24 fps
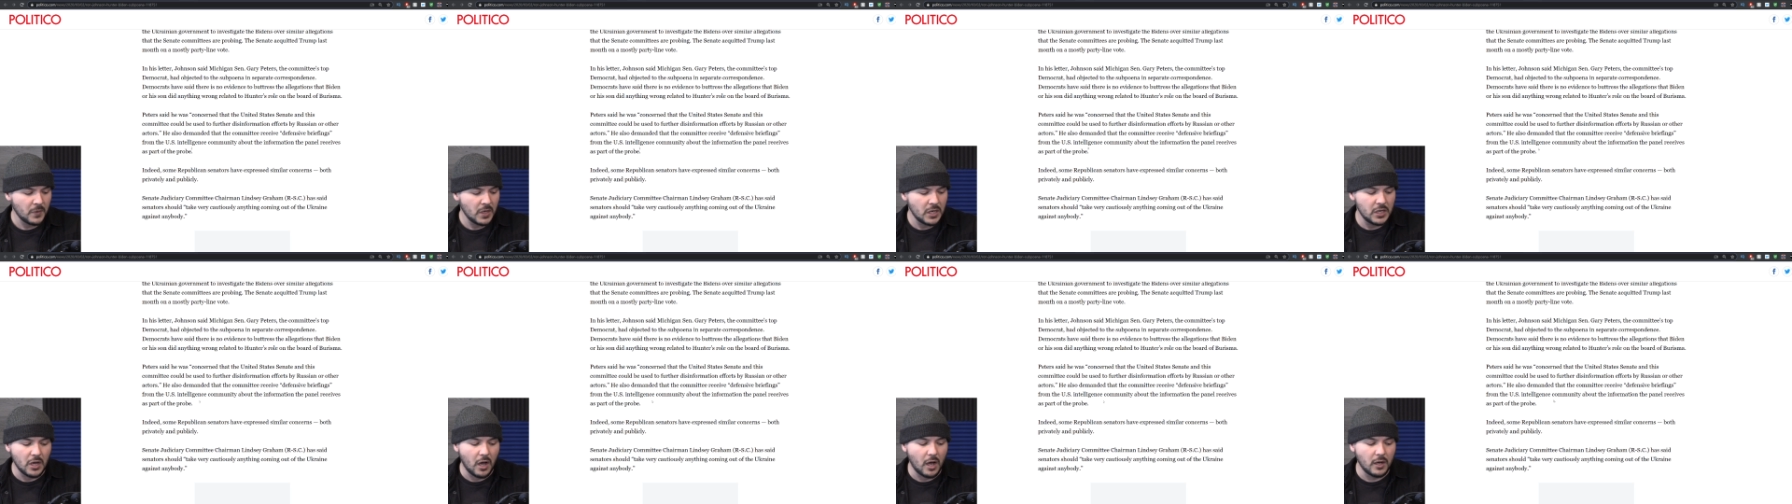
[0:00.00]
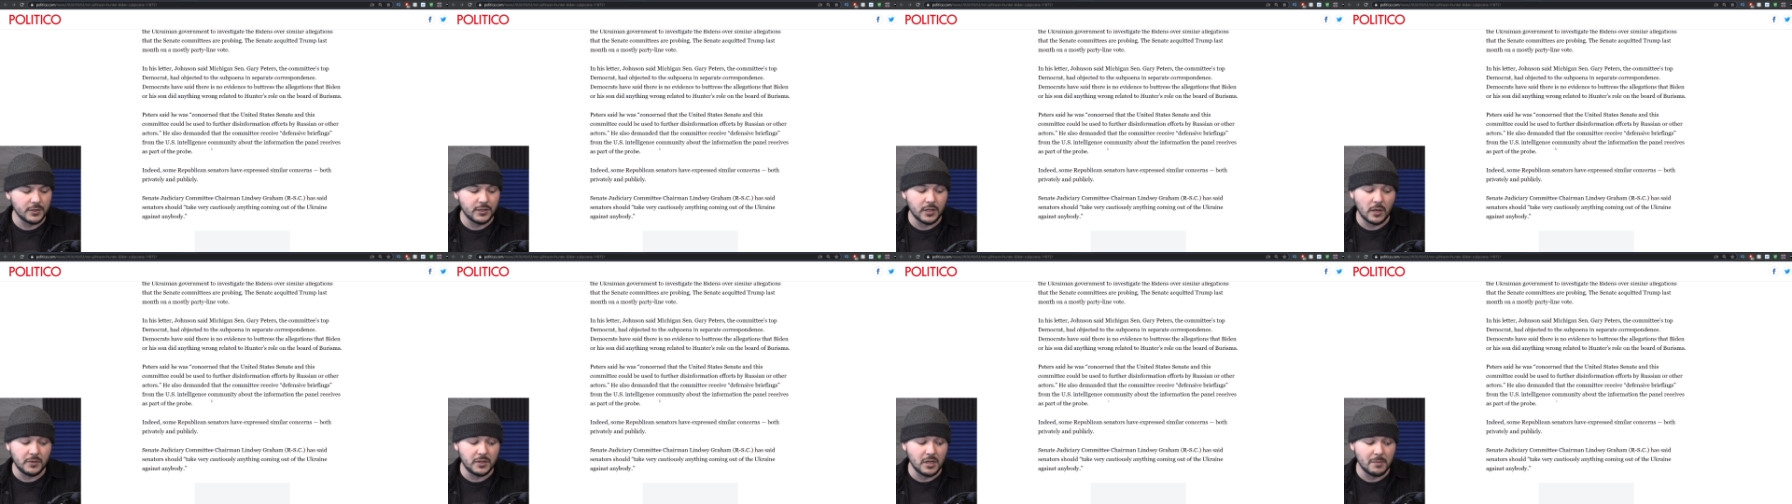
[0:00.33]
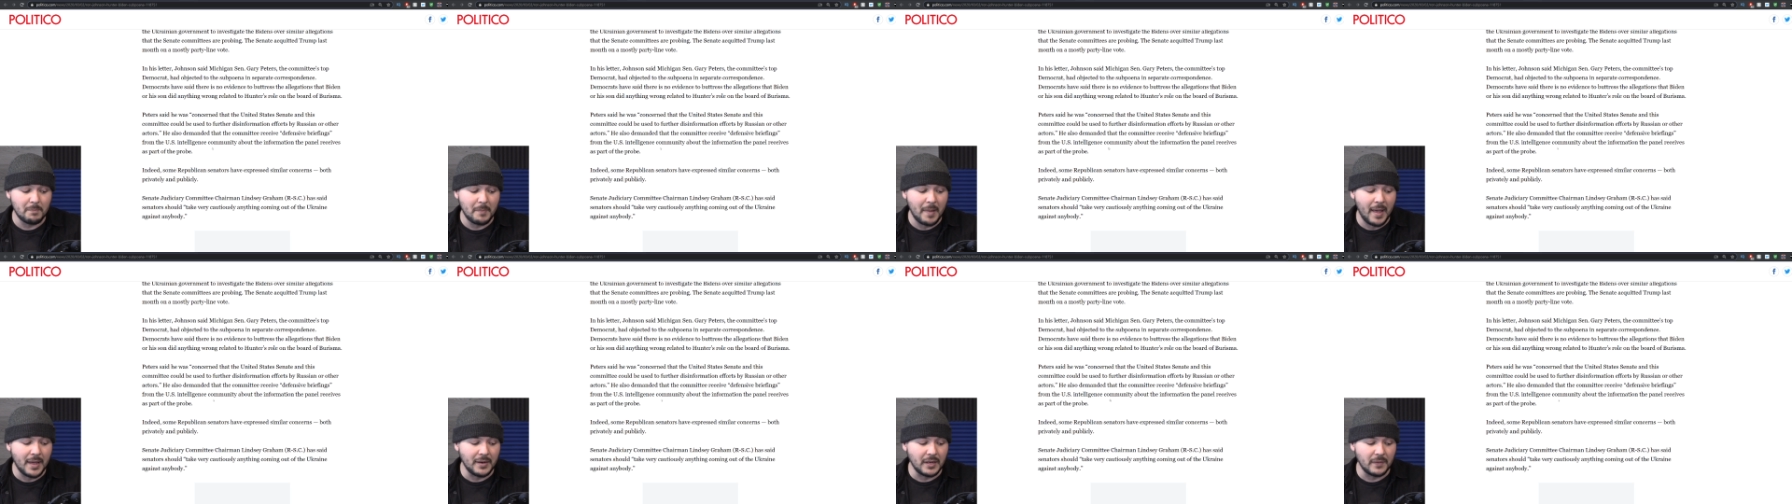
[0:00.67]
He also
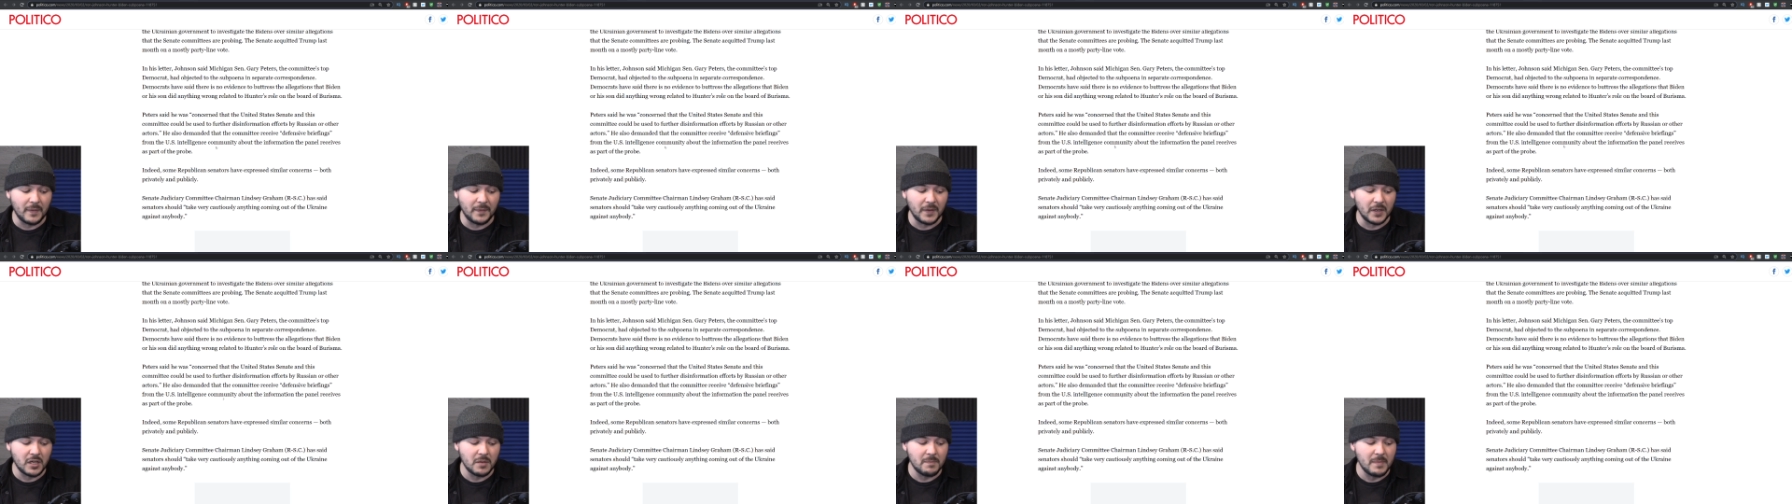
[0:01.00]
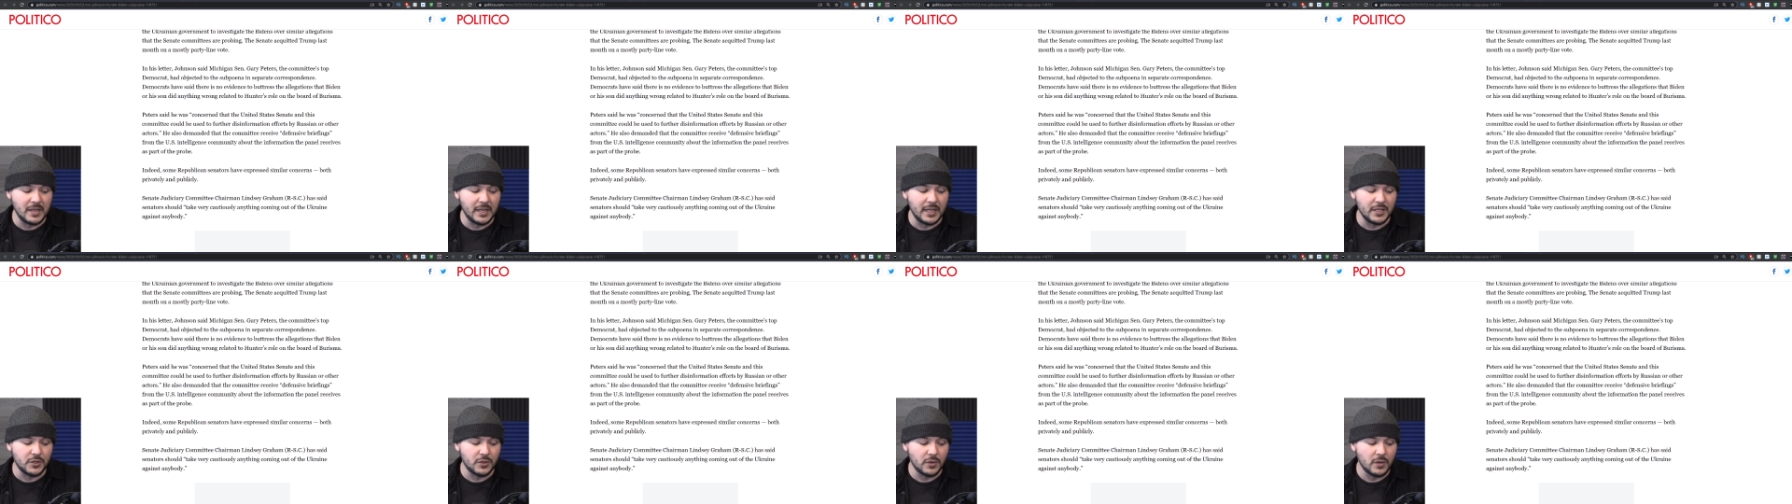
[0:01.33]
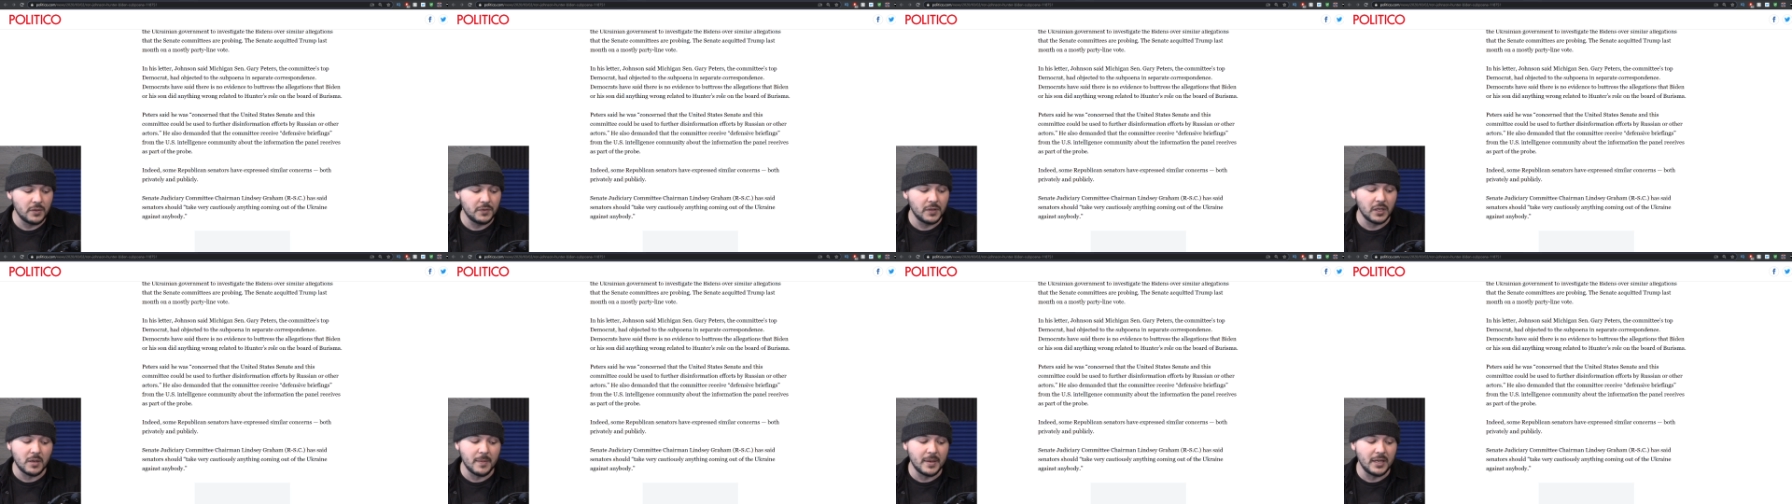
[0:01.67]
demanded that the, committees,
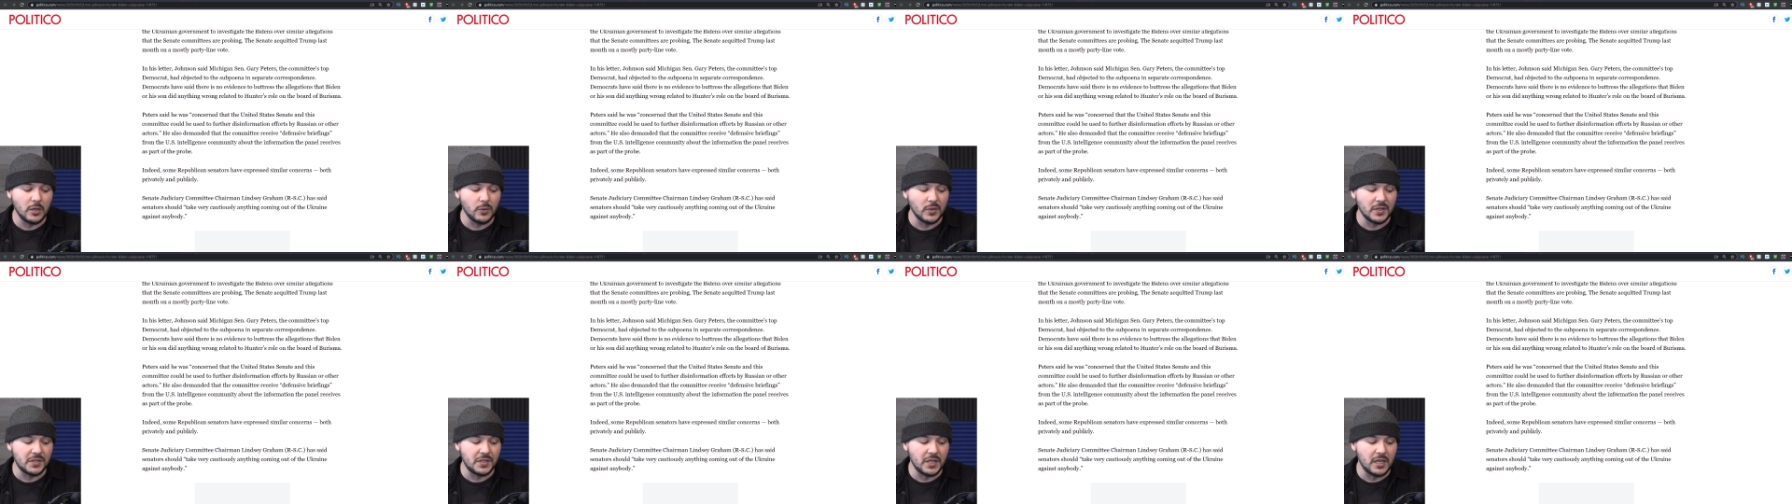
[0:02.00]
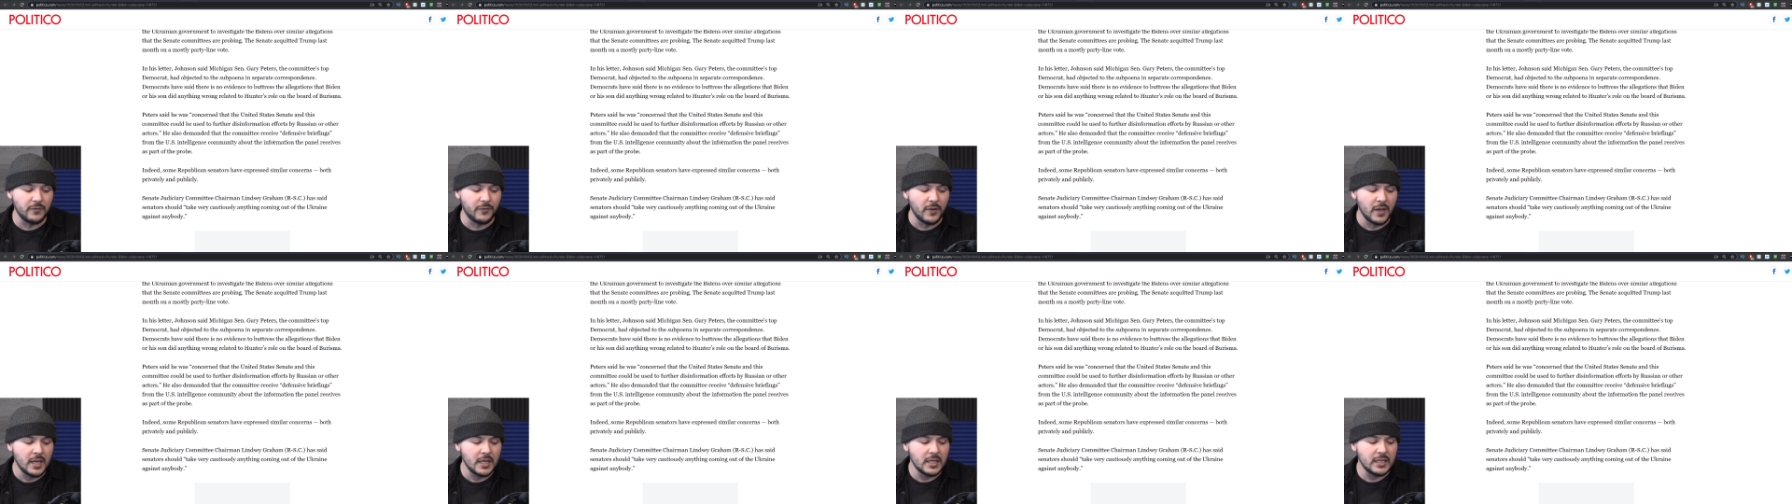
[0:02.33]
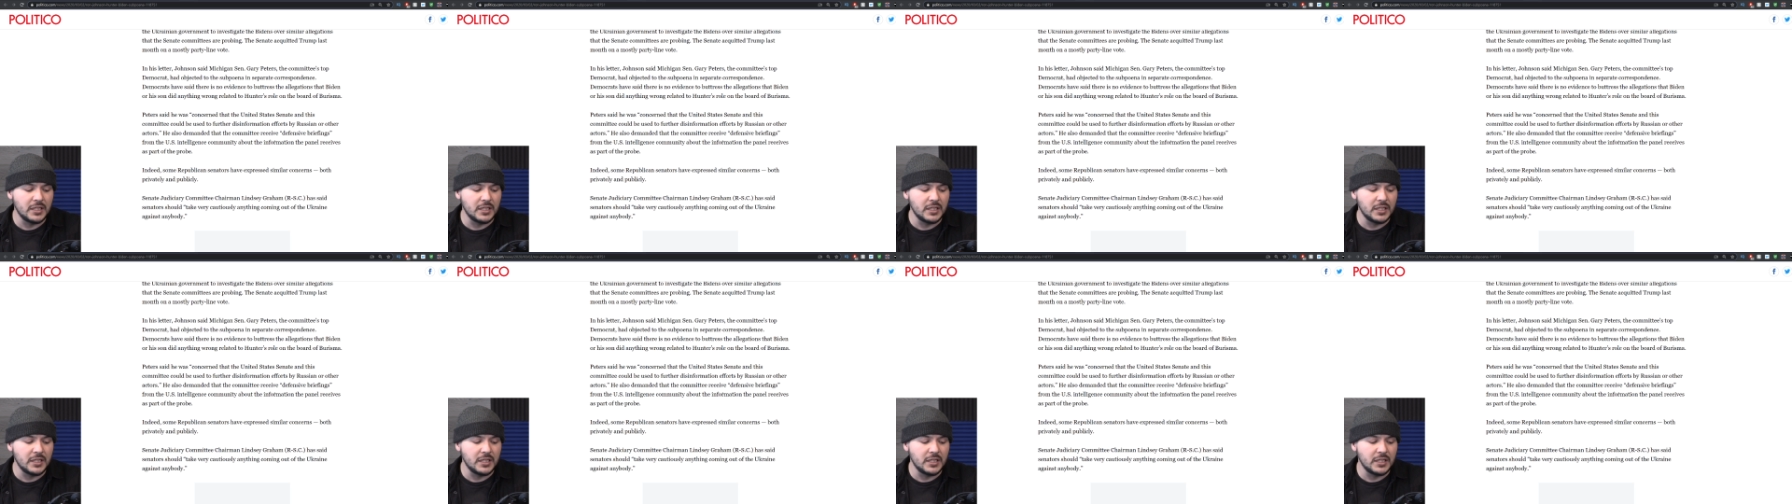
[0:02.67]
the committee receive